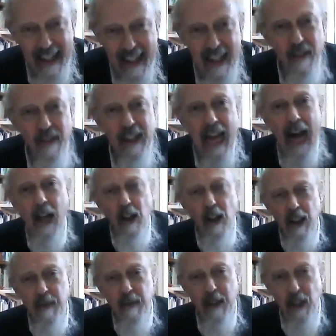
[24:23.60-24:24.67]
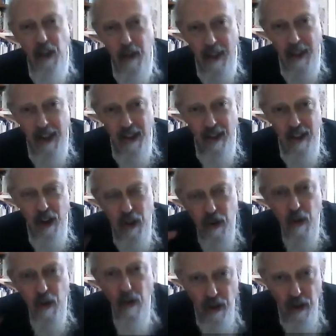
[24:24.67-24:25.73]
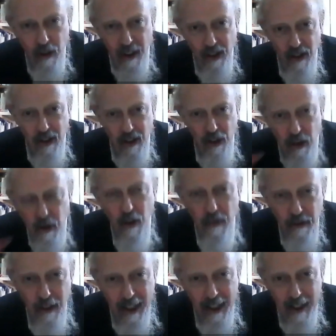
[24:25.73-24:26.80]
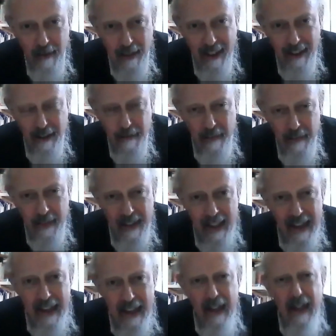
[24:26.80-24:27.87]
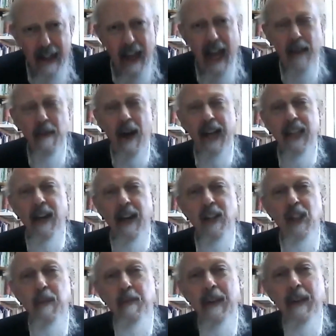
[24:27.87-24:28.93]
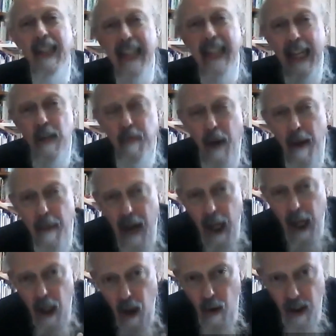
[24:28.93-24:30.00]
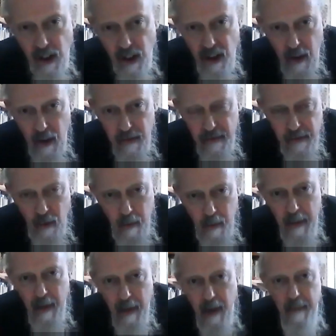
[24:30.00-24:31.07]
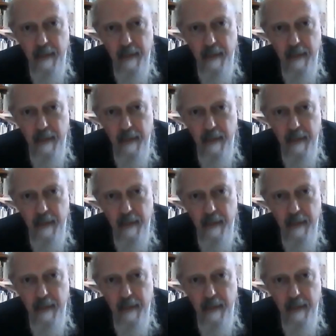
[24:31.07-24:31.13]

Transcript: The ultimate choice, the true freedom is, am I going to be led by my lower self, or am I